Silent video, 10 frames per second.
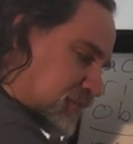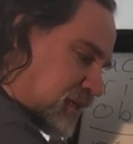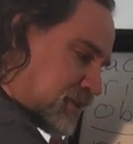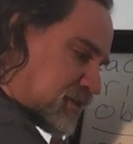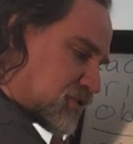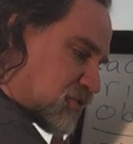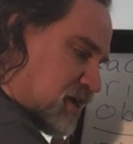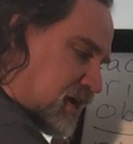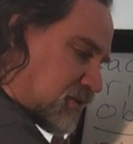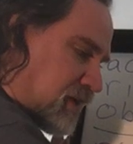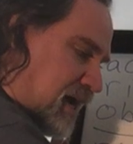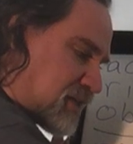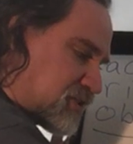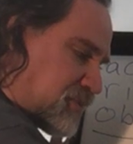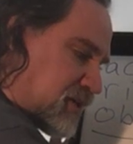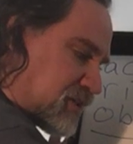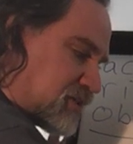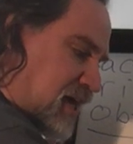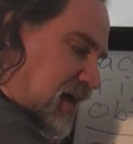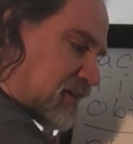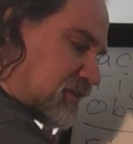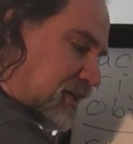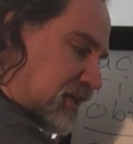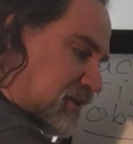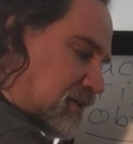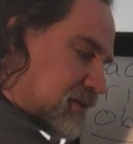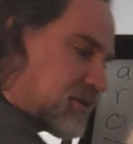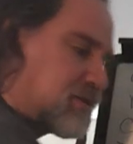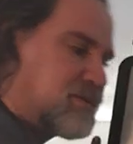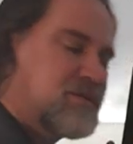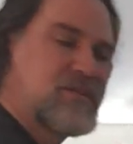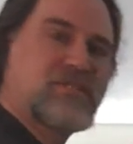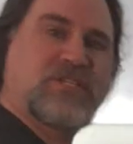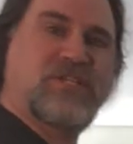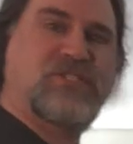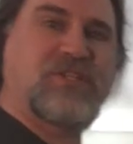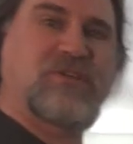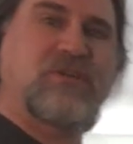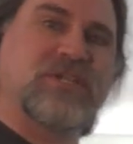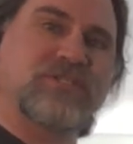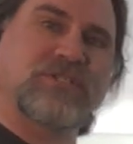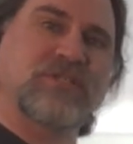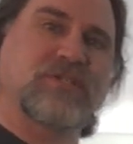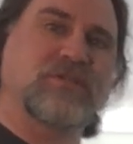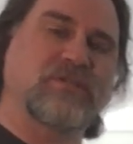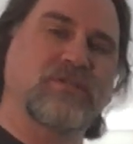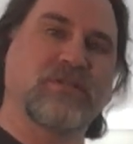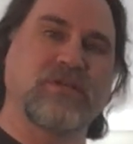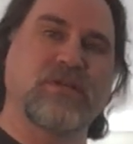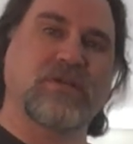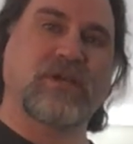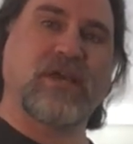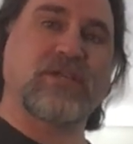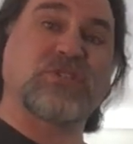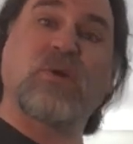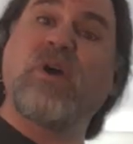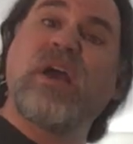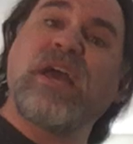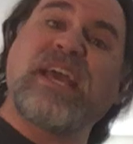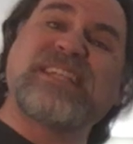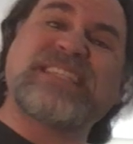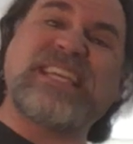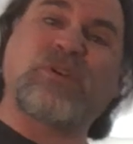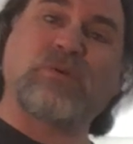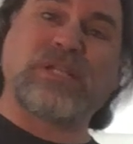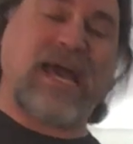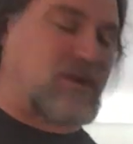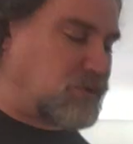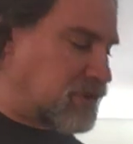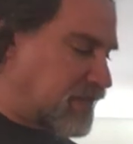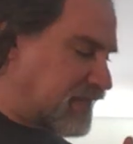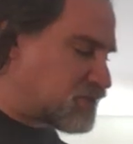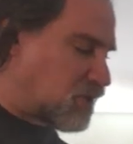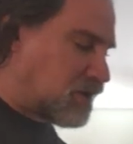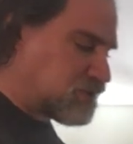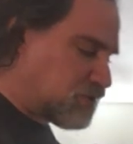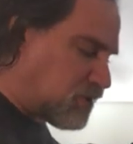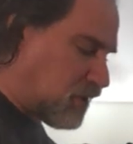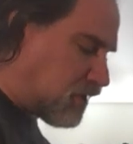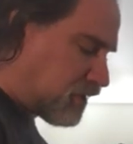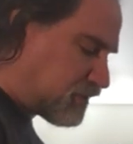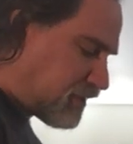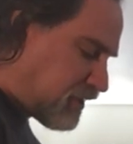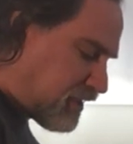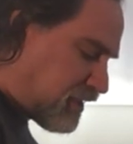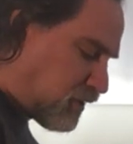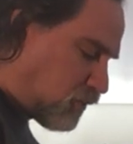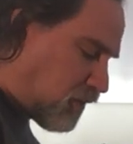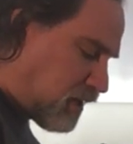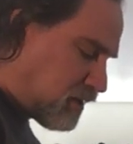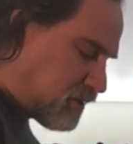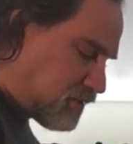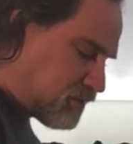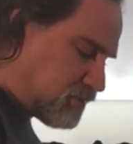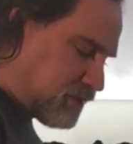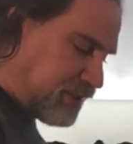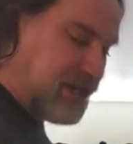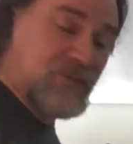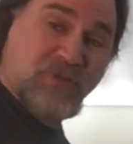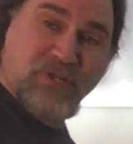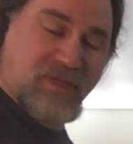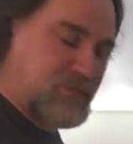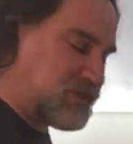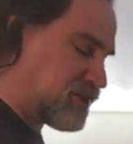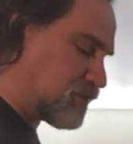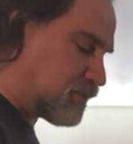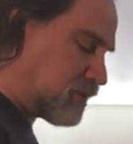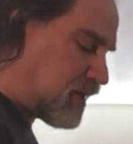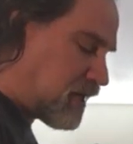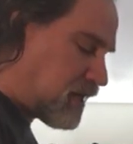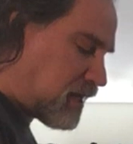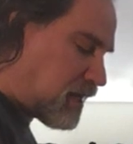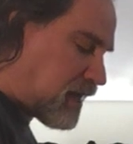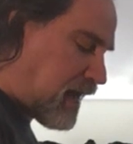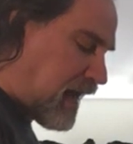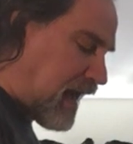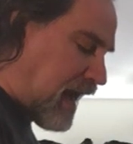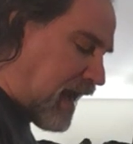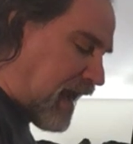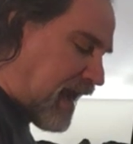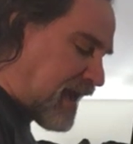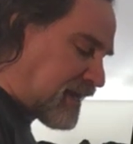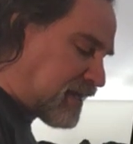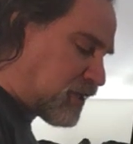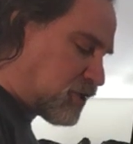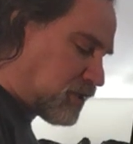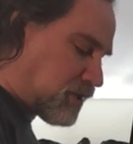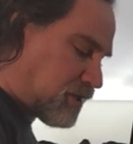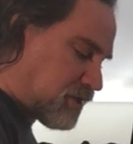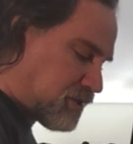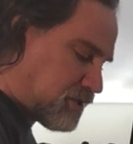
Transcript: in this triangle has to be exactly 60 degrees. Okay, so it's equilateral. It's also called equa, again, we know that means equal, angular,